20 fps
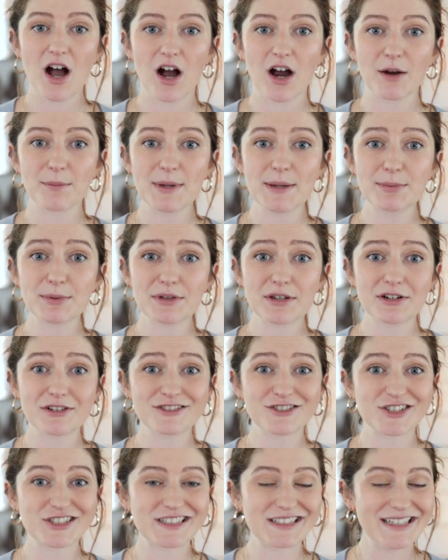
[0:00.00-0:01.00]
are people that are
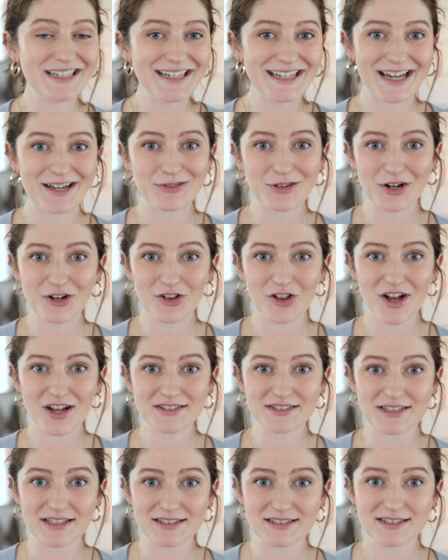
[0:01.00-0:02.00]
just cleaning out their
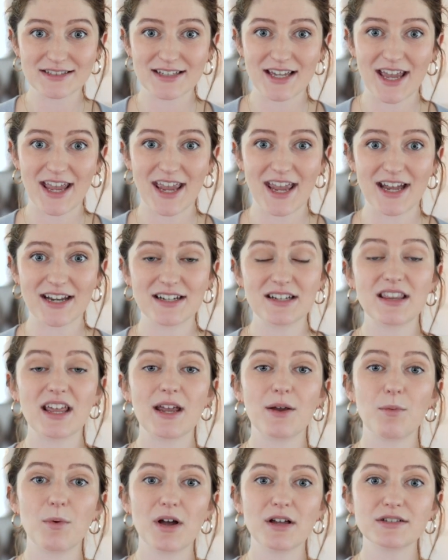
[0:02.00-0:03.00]
closets and
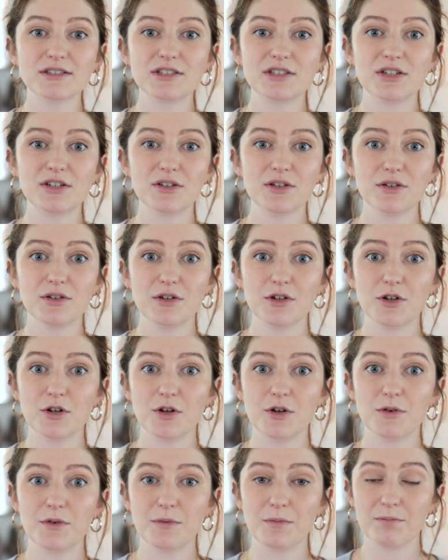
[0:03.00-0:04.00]
they want
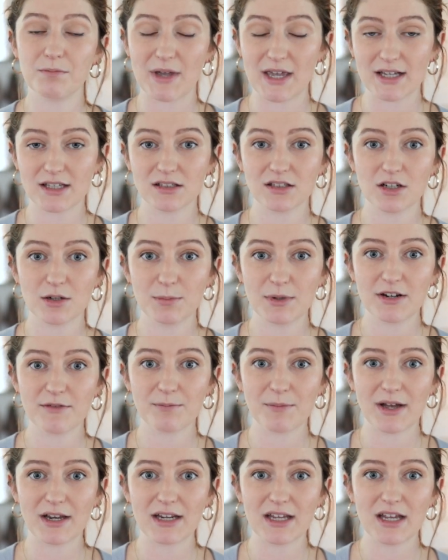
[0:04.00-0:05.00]
to make a little bit of
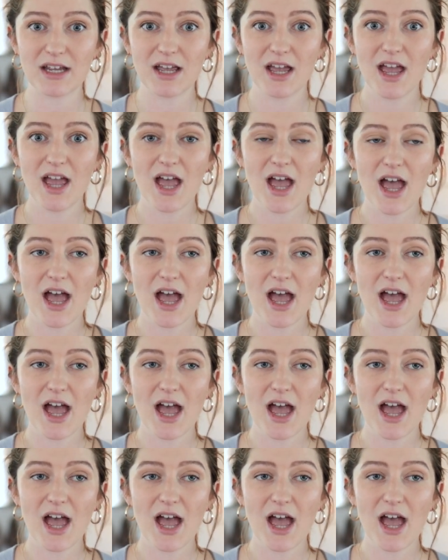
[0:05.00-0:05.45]
money,